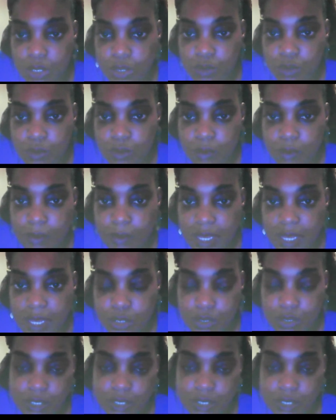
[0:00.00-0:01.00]
to make
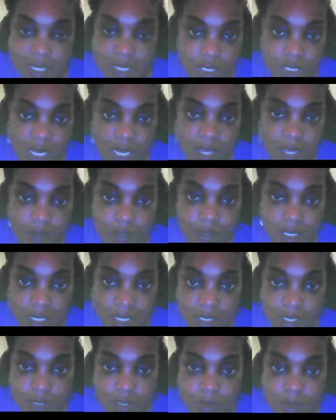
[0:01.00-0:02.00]
sure that child
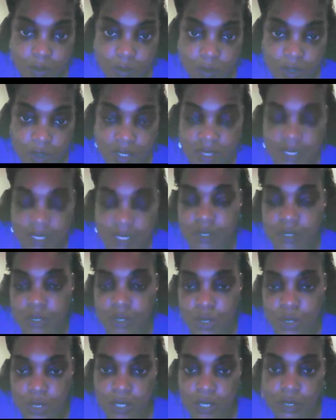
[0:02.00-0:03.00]
gets what they
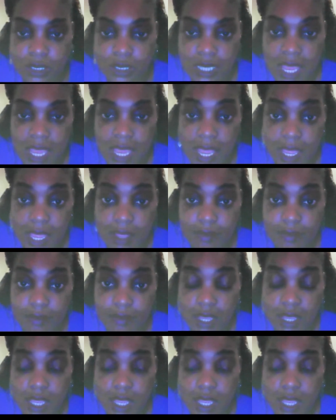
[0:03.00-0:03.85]
deserve to have.